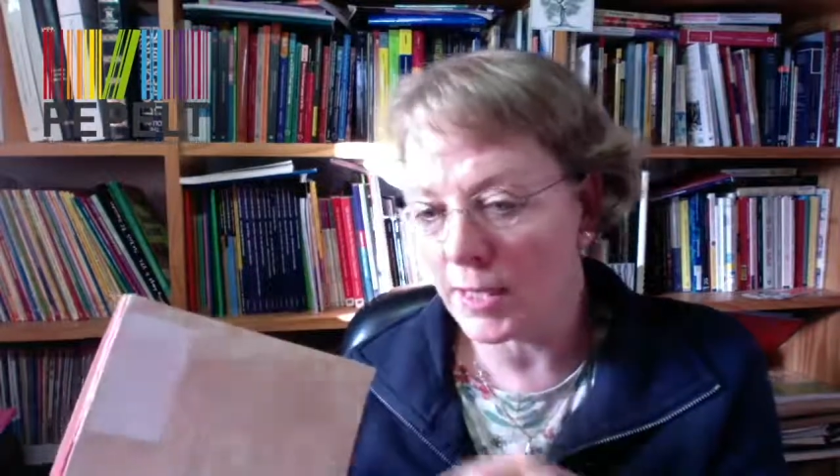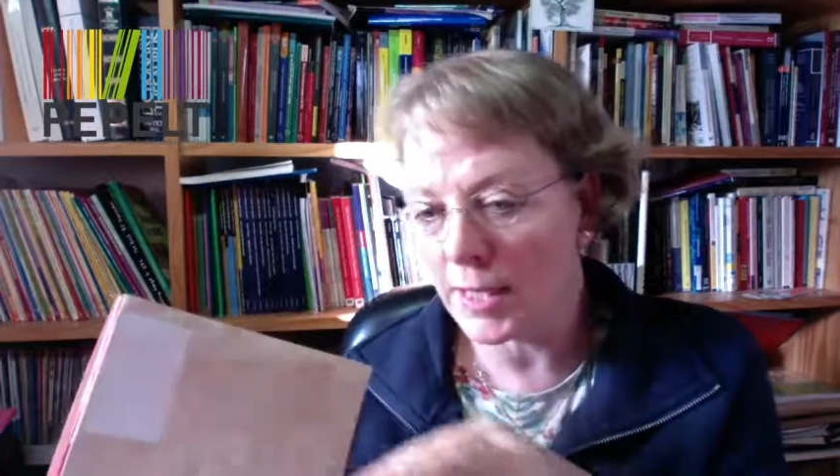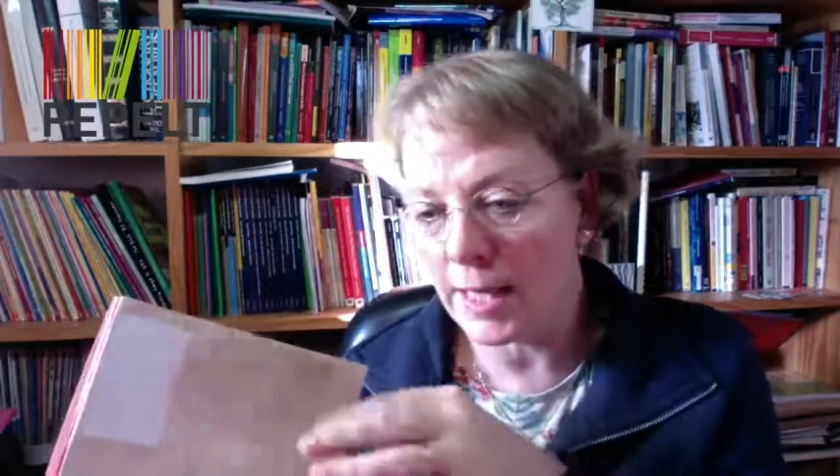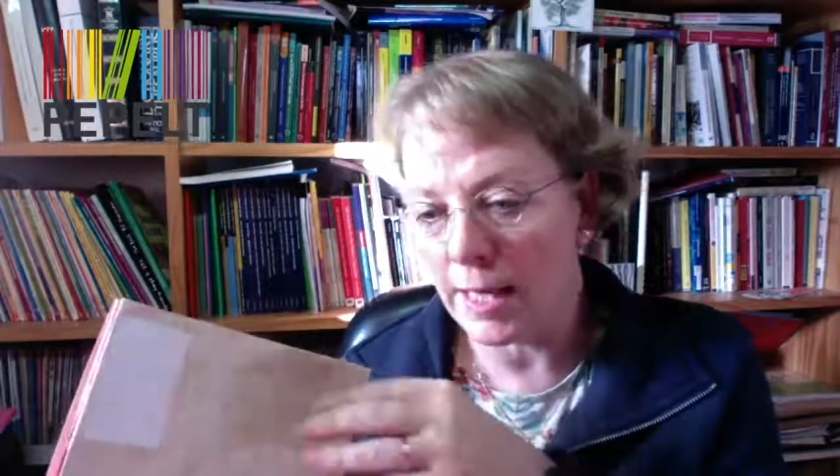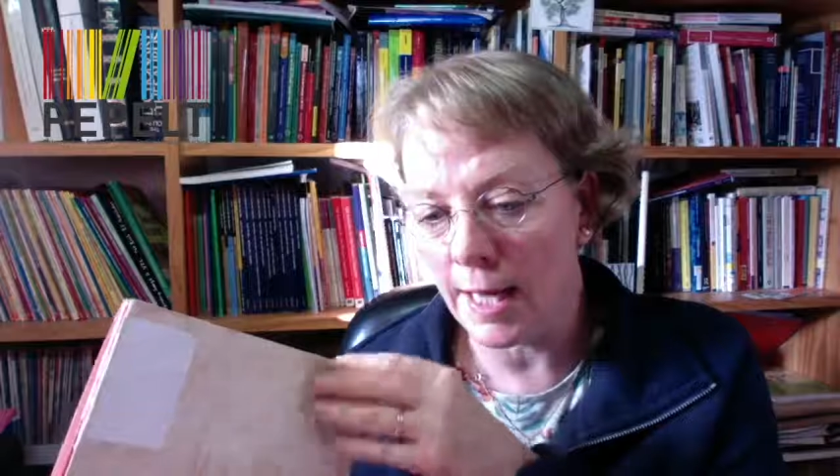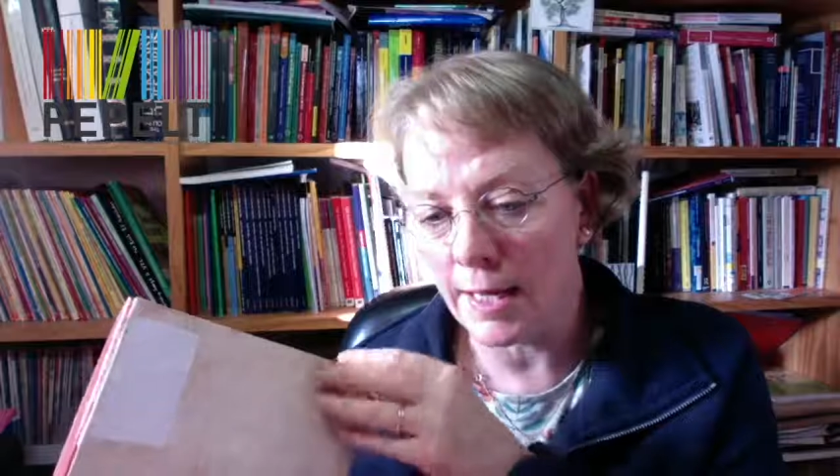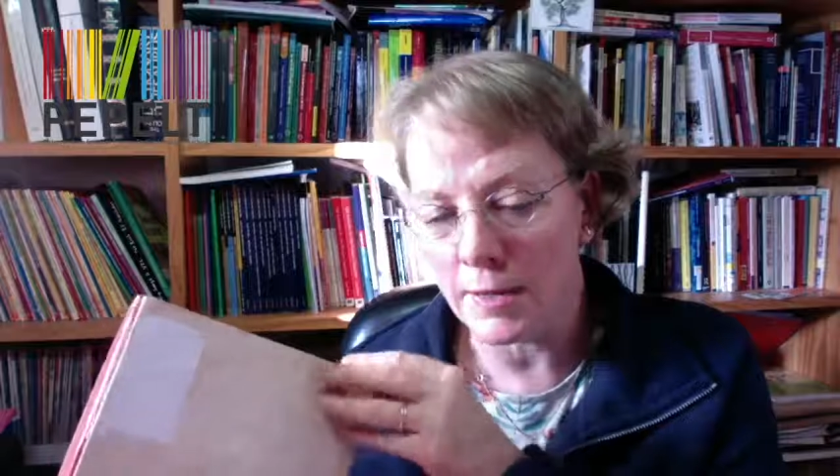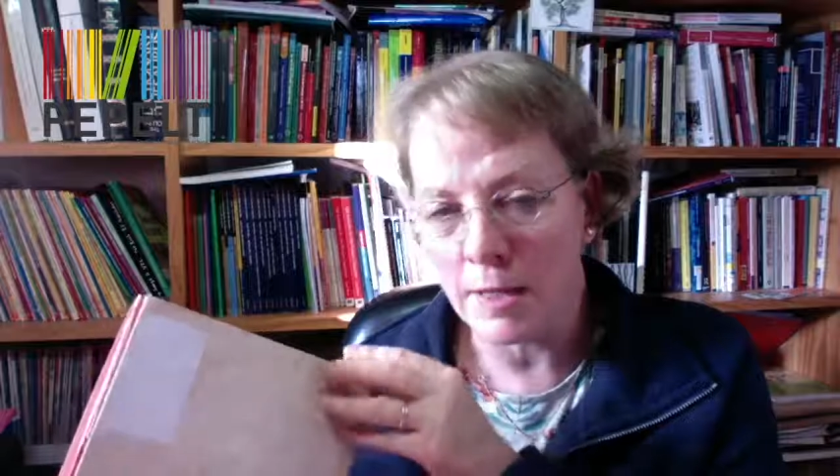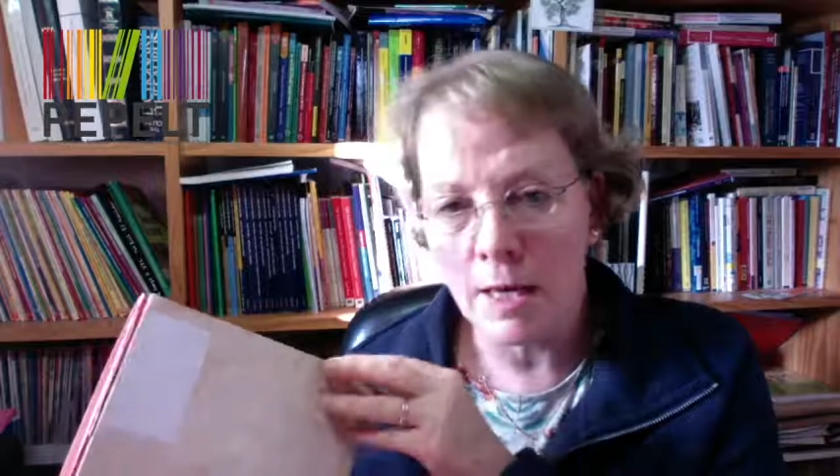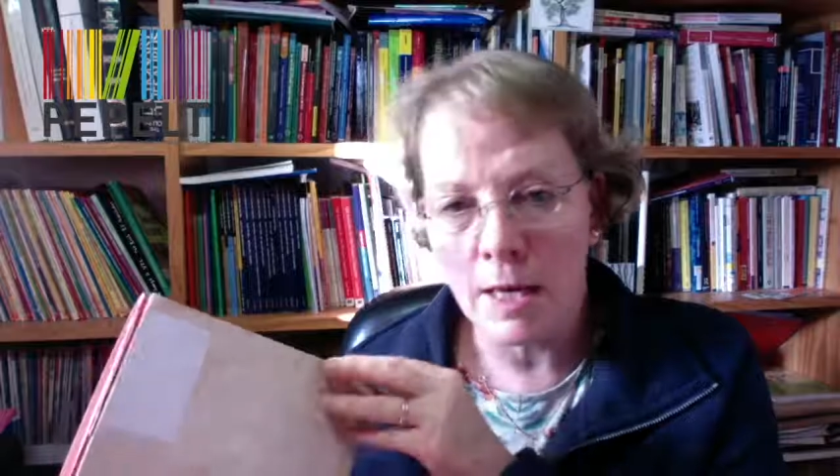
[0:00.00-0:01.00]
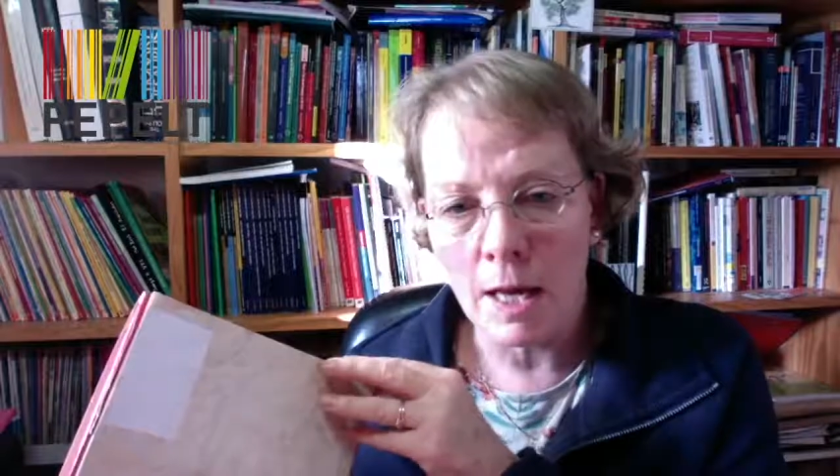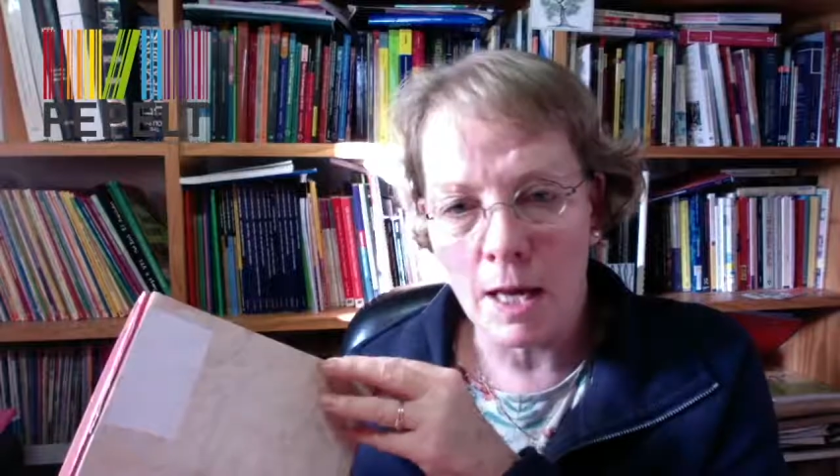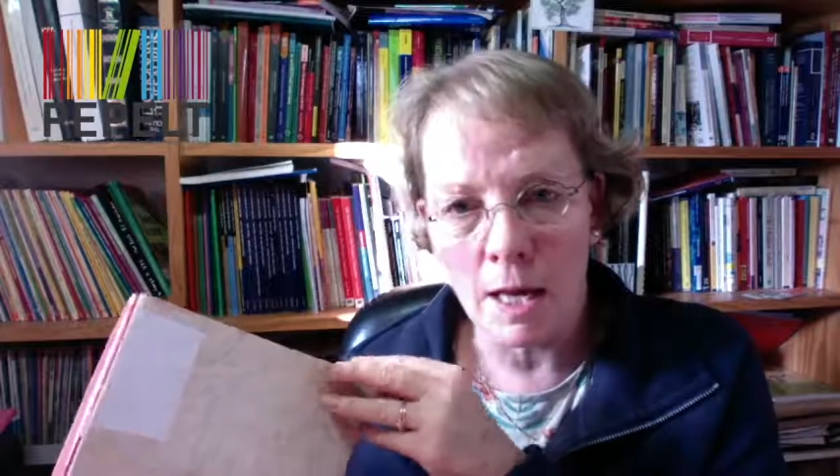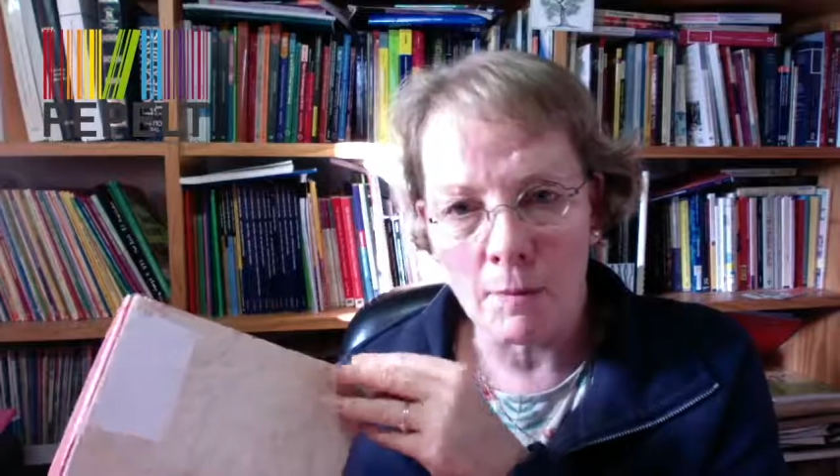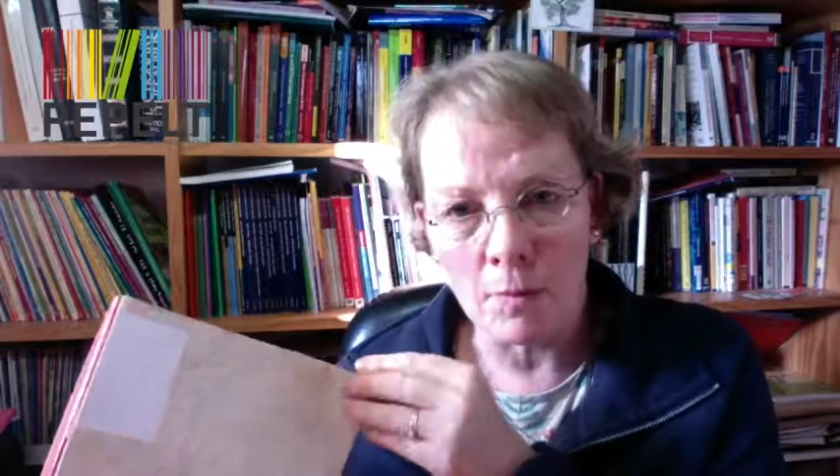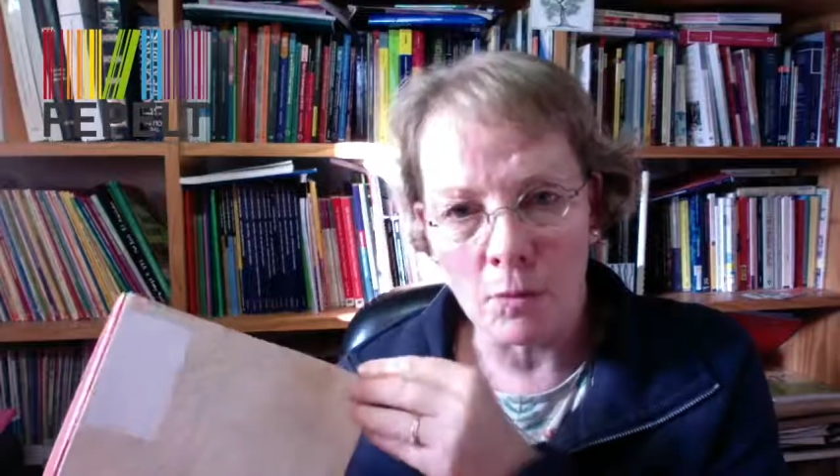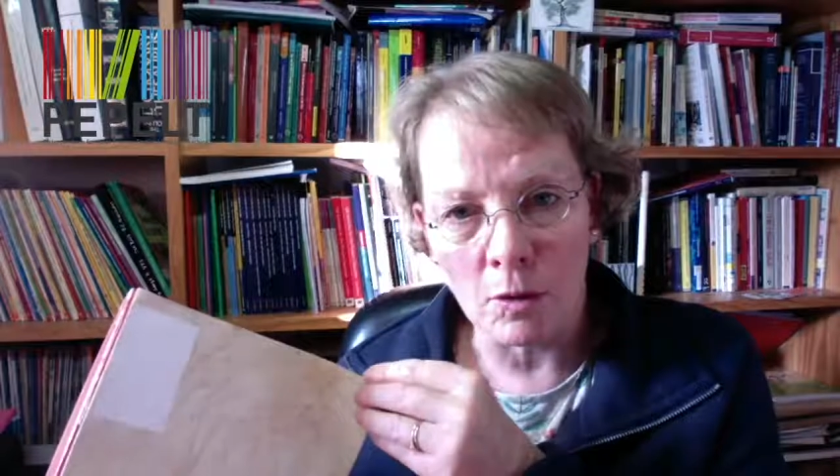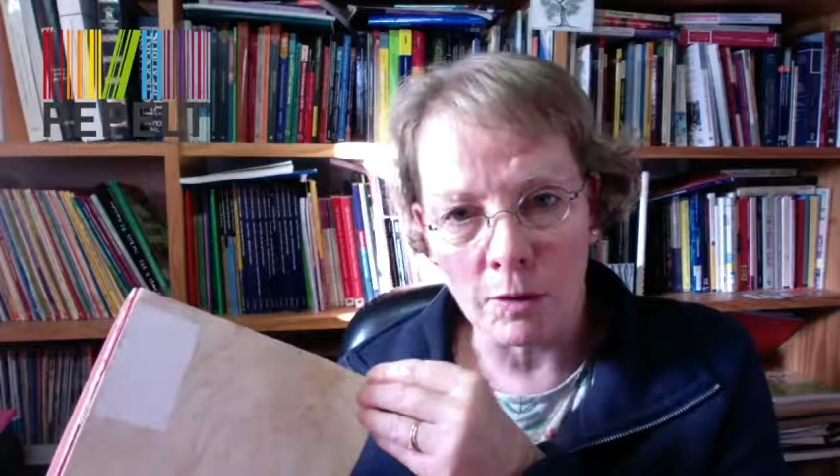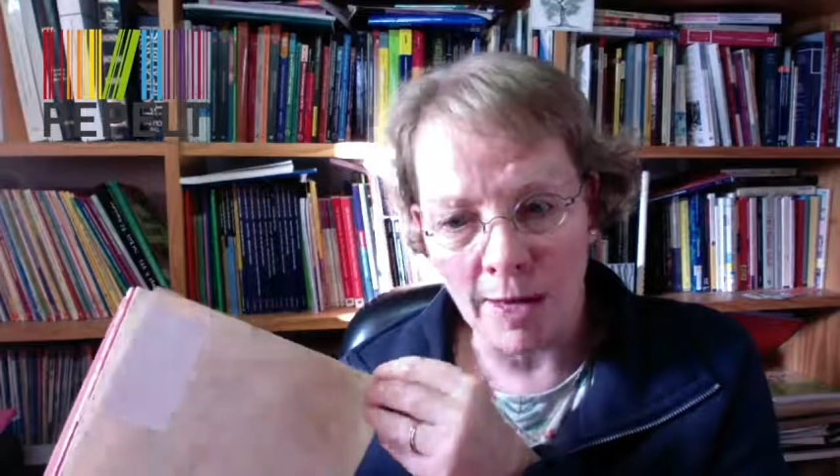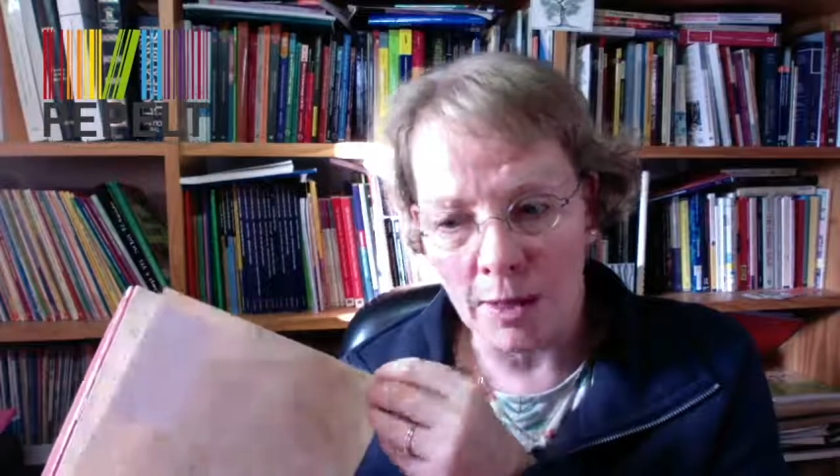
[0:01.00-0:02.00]

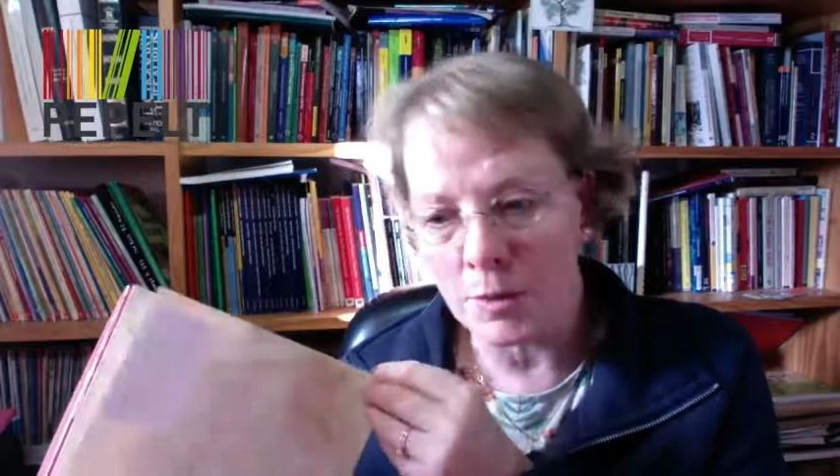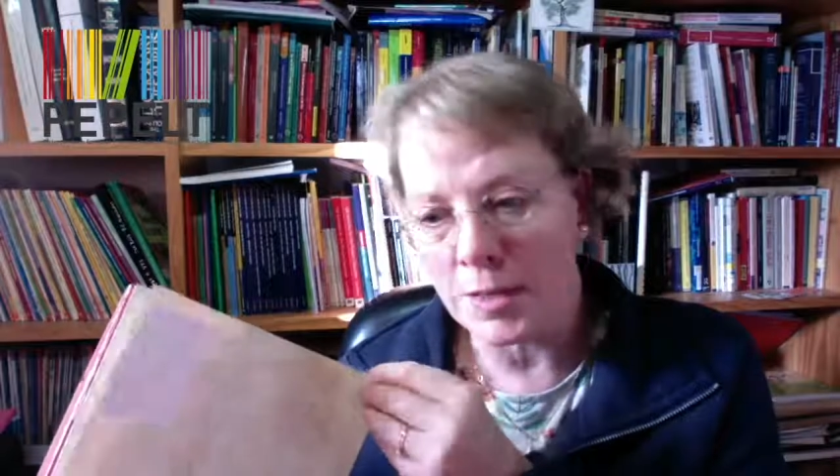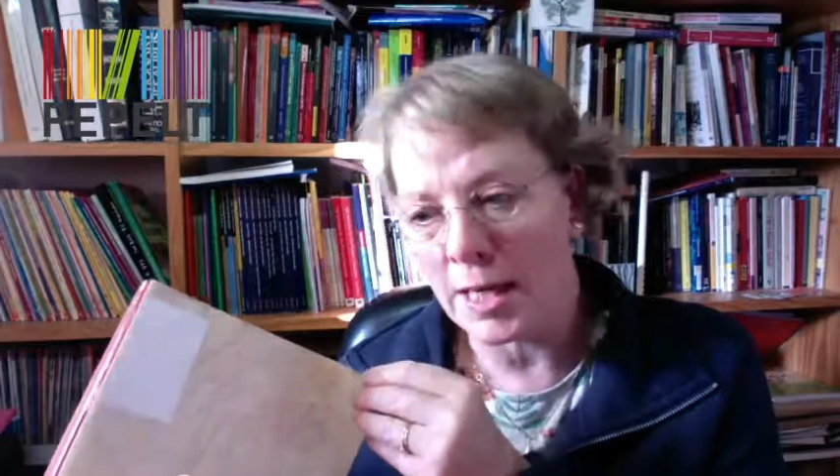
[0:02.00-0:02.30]
Vacarro